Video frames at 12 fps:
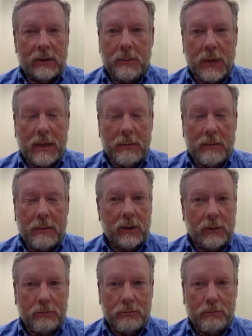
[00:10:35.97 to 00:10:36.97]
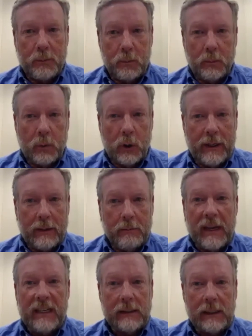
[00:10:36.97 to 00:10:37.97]
people are pretty
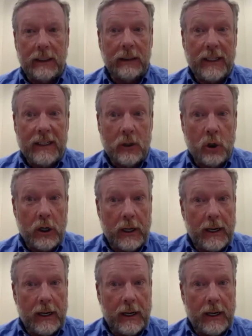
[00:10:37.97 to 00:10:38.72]
amazingly good.